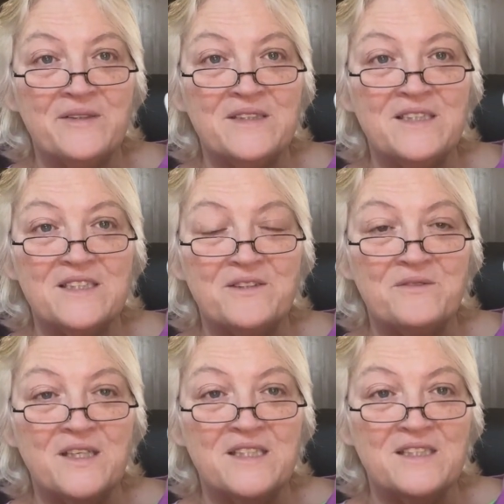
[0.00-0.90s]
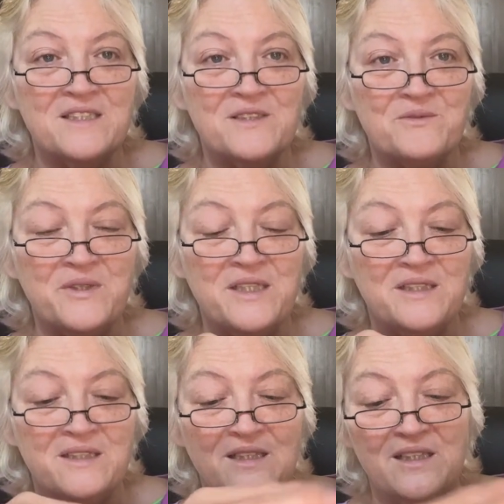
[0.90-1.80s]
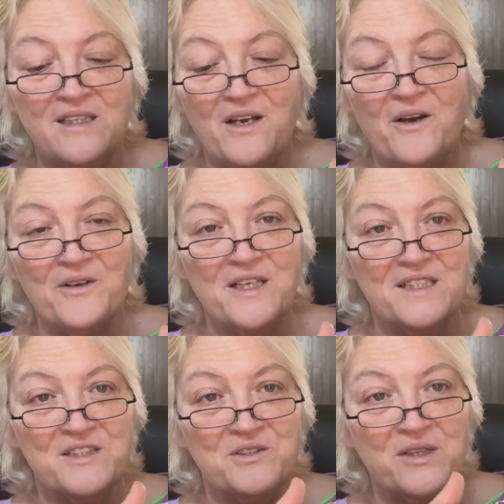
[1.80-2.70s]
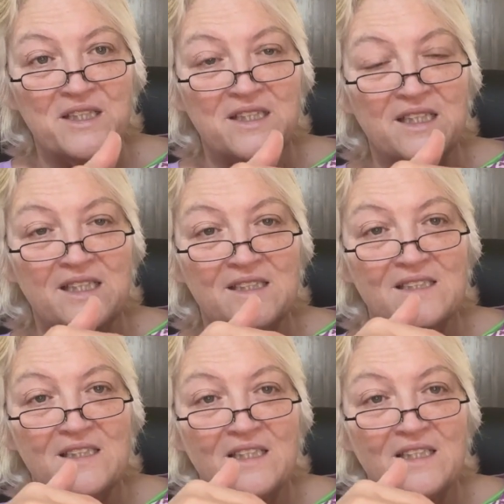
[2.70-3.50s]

Isn't it so nice and sweet and all kinds of great things?